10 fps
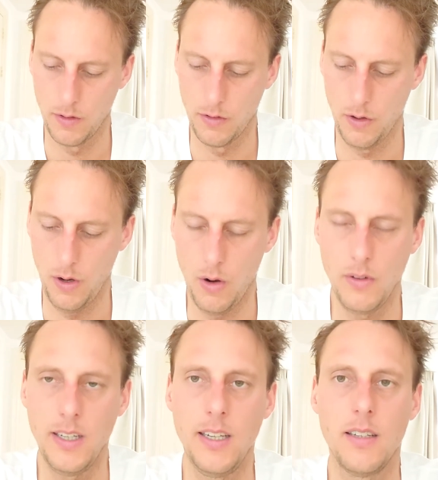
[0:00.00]
So
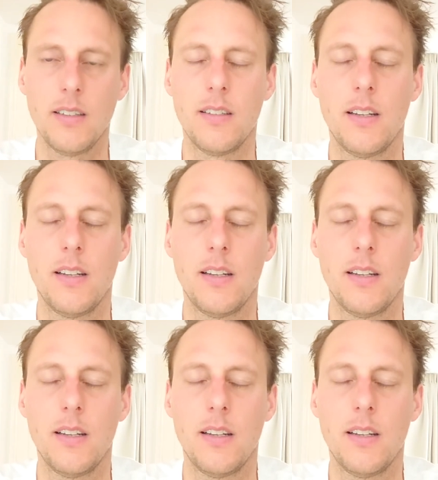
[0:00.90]
only a